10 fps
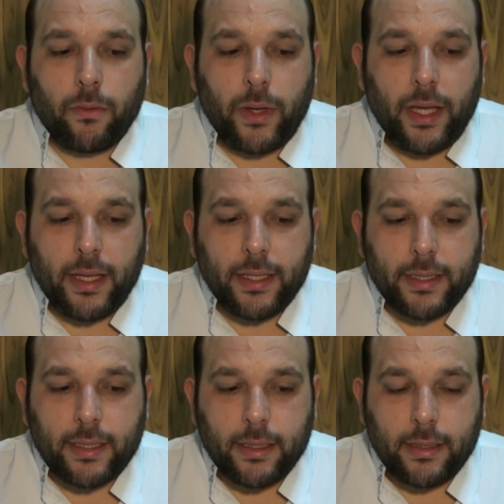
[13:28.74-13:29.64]
we
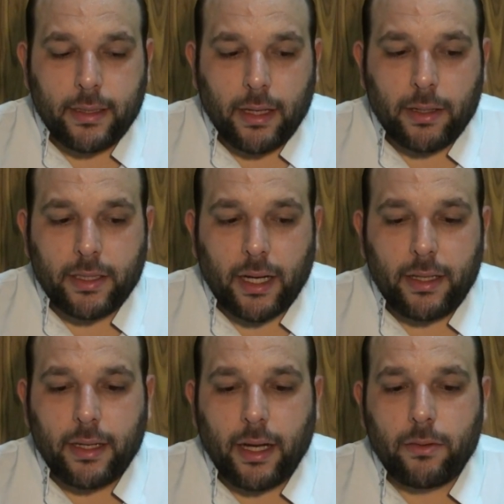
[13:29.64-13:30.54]
are
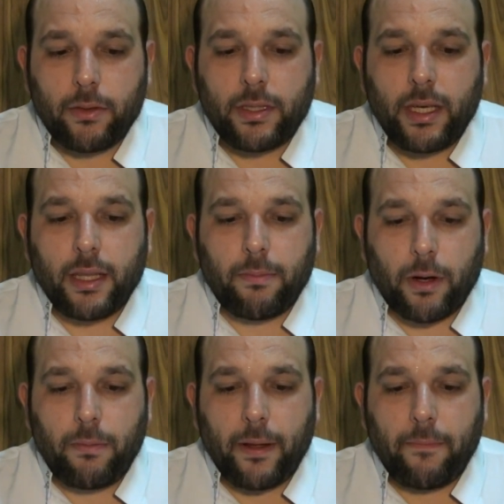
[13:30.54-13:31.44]
starting now to see the
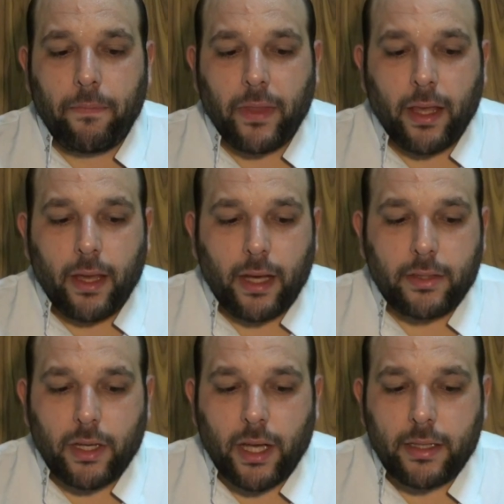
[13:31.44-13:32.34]
problem.
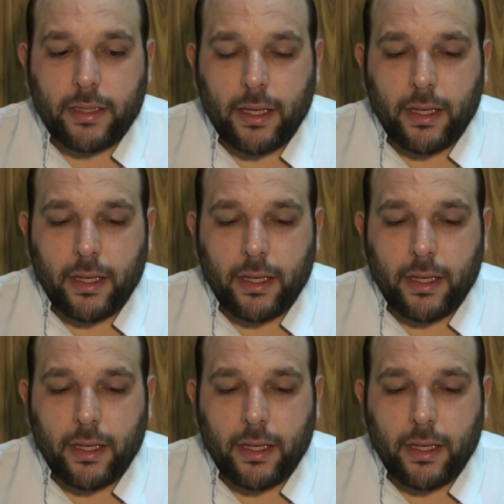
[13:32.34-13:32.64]
As you can